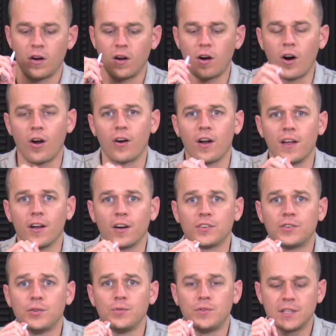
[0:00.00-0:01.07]
All right,
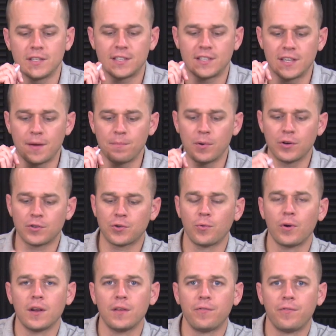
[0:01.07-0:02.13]
on to December
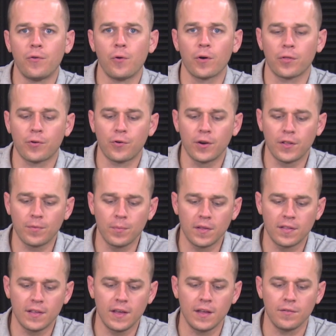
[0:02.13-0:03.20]
24th,
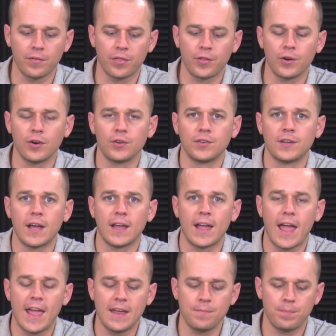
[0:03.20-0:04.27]
Christmas Eve,
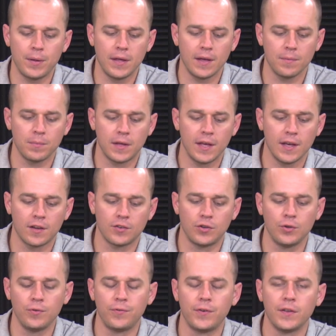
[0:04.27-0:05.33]
Thursday, 8 p.m. kick,
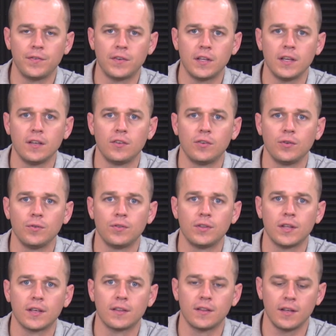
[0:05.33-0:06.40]
215,
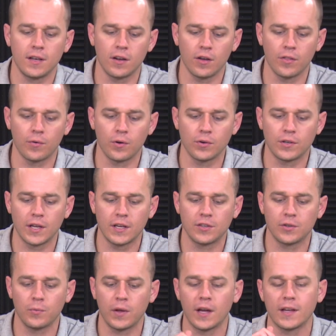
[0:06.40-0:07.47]
216 on the
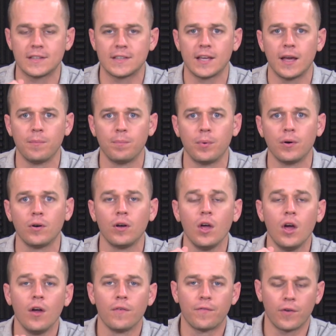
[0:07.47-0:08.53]
rotation. We got Temple
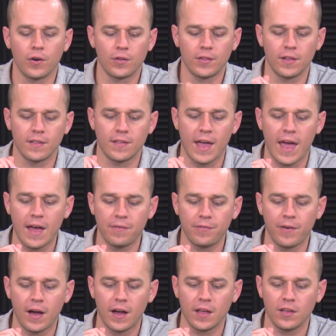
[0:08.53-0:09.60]
versus
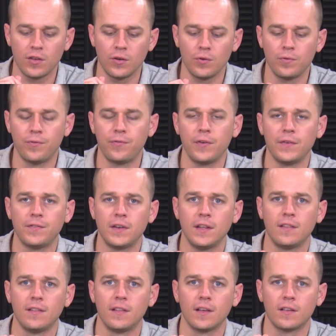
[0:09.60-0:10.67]
FIU,
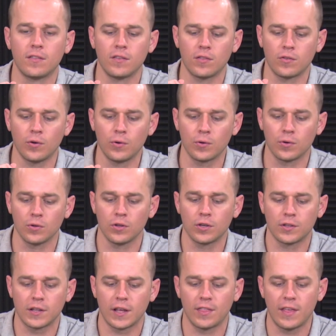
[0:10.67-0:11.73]
56 the total.
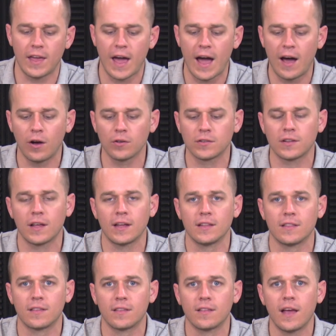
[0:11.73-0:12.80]
Looks like the Owls
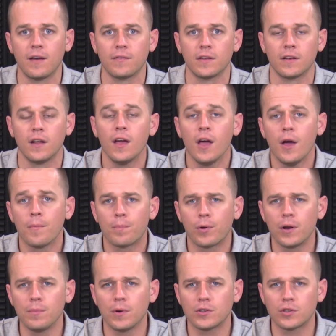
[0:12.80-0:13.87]
laying seven
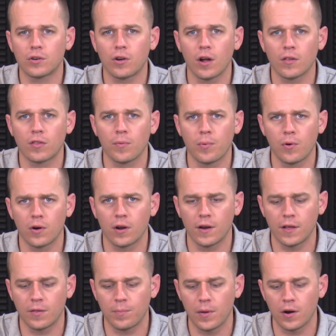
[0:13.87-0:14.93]
pretty much across the board on
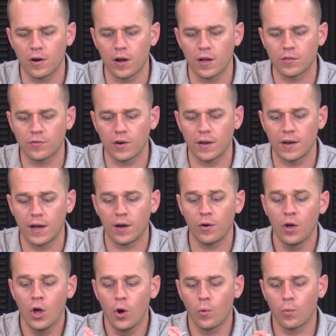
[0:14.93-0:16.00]
SBR odds right
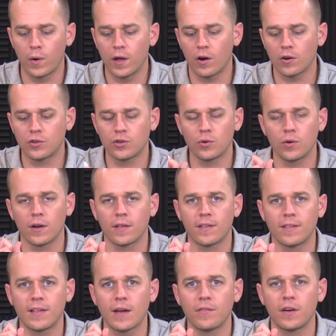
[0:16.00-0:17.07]
now. We are showing a
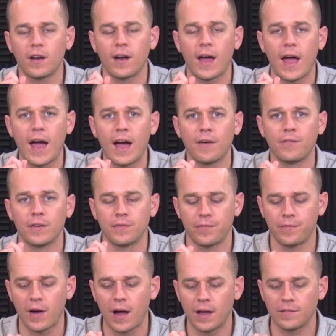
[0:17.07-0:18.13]
seven and a half at
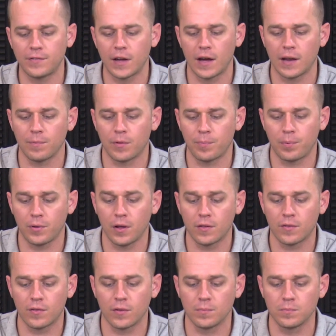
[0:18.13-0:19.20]
five dimes
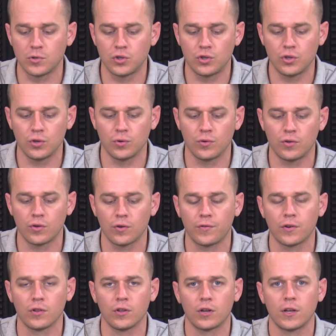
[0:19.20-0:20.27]
plus some juice. So
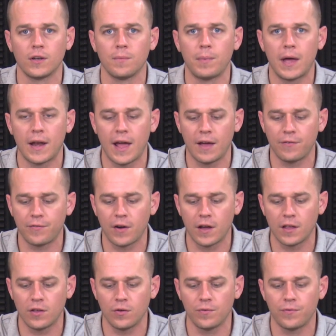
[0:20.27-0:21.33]
if you're looking to bet
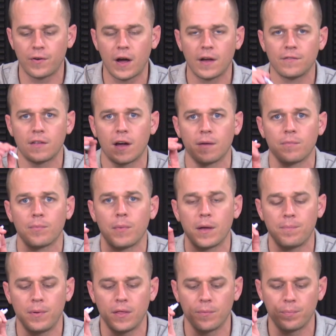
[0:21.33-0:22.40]
FIU, five dimes
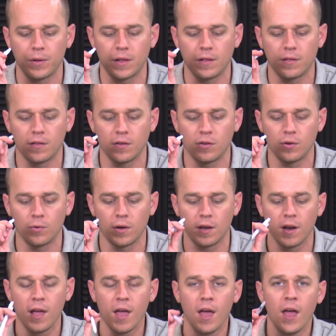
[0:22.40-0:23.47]
might be the place to do
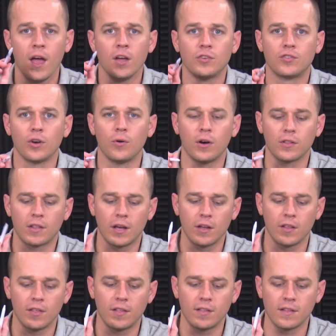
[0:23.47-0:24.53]
it. Joe, I'll tell
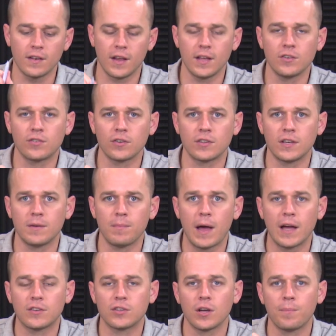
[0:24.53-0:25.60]
you, this is an interesting
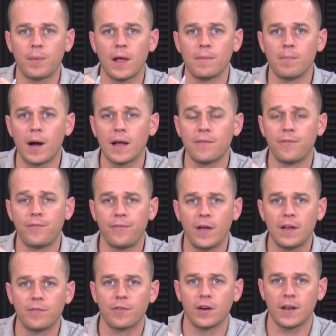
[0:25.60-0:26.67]
matchup in my
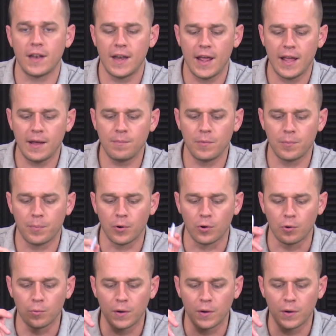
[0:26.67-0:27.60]
favorite named bowl.